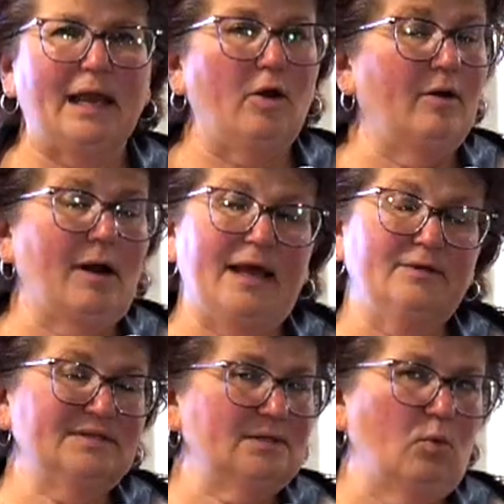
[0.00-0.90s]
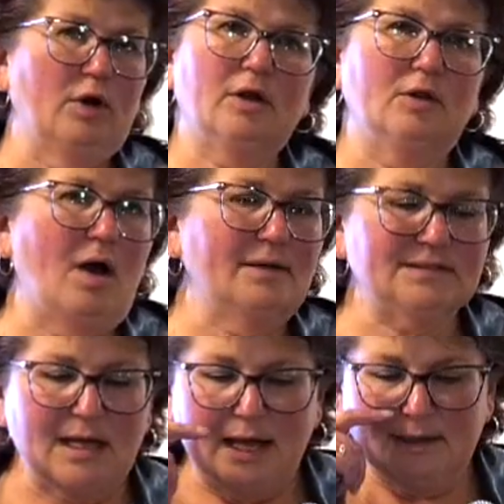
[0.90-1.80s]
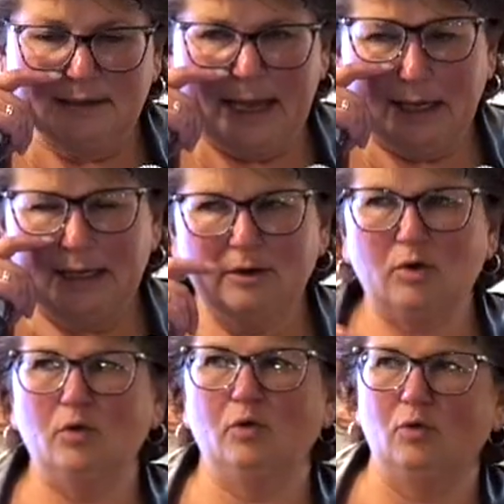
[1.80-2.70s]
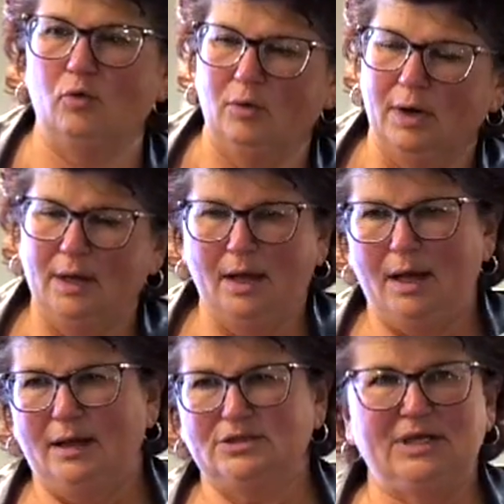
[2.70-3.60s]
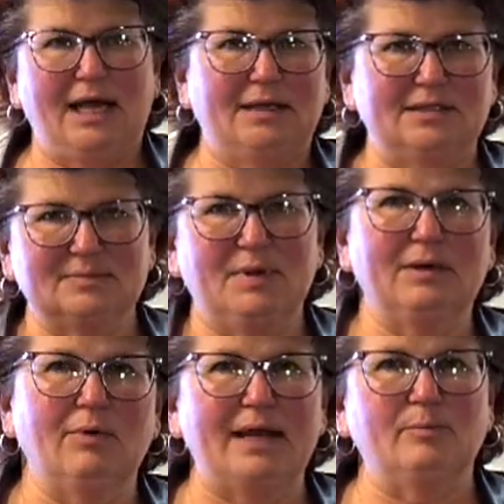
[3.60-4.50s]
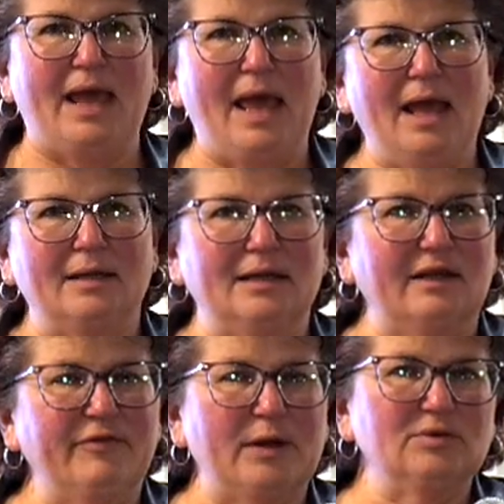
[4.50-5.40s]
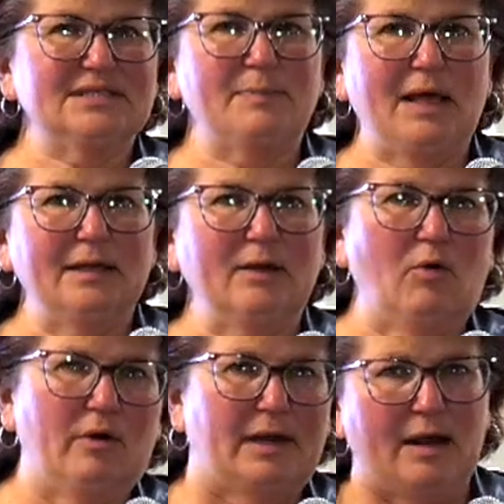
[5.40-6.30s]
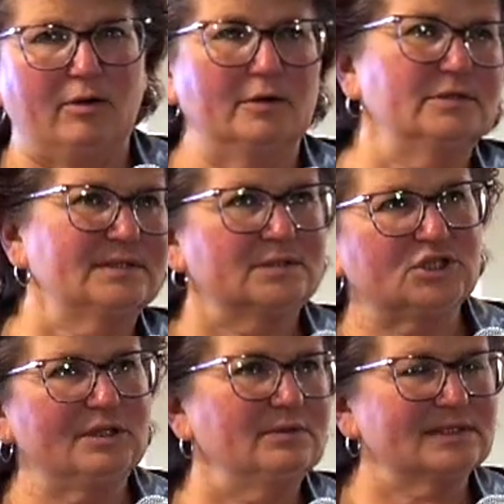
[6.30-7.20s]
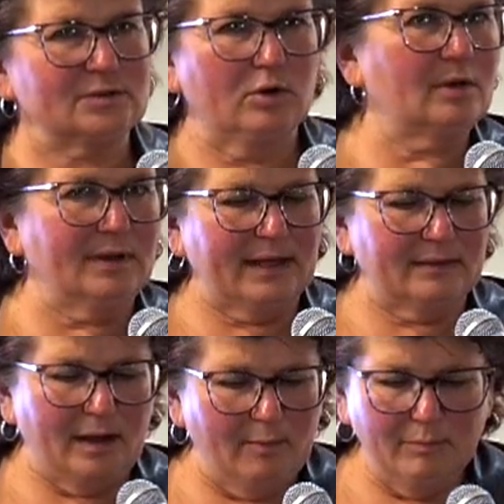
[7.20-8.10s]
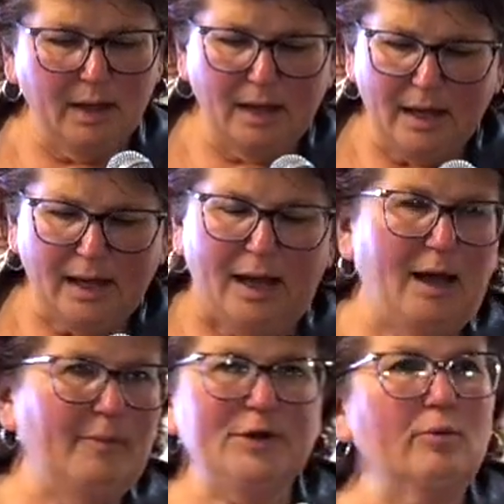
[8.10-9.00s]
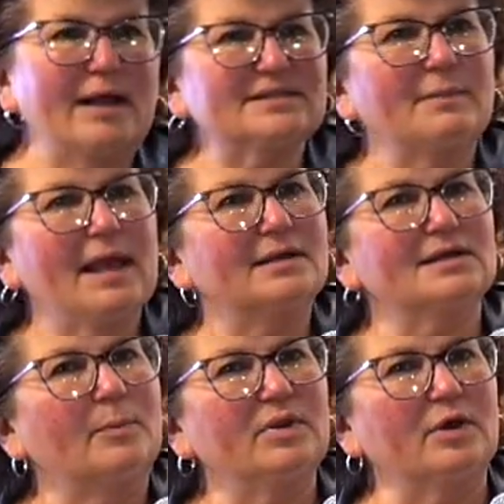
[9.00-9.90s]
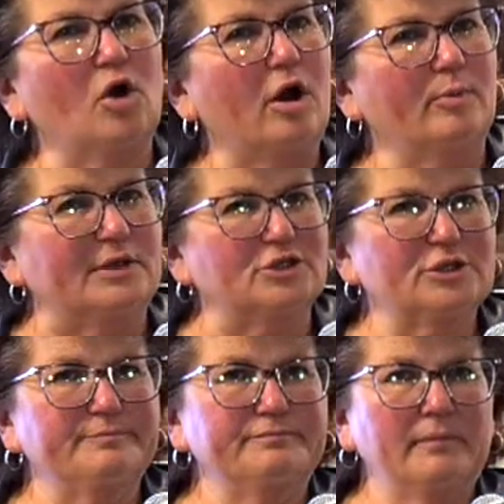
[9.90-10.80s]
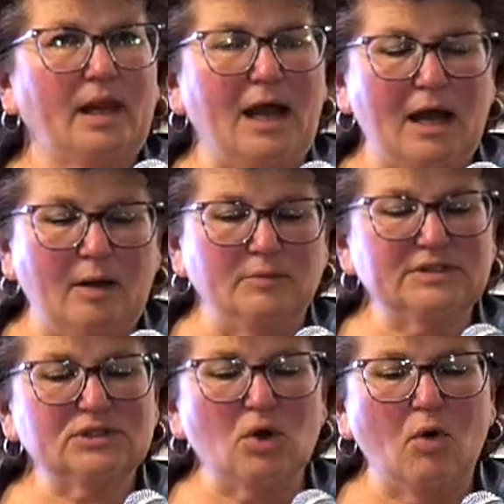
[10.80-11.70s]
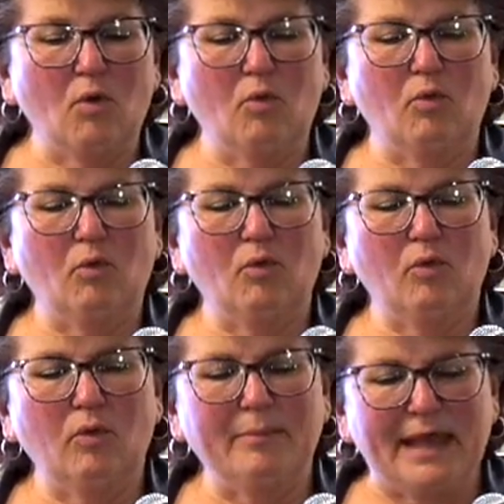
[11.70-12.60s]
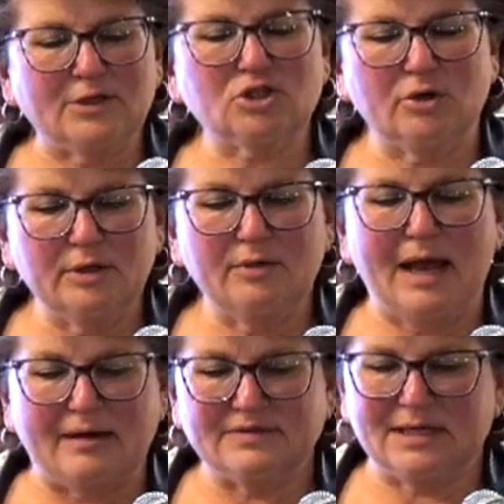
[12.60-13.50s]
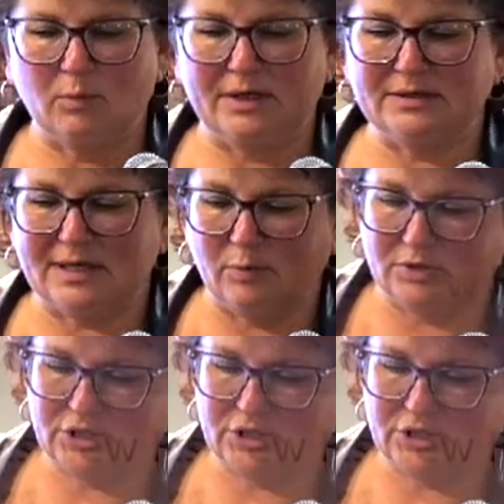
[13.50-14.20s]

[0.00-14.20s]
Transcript: error, I used to work alongside a lady who she had this big red pen, and if there was spelling or errors, she was circling them, um, and your resume ended up in the garbage. Um, so make sure you have someone double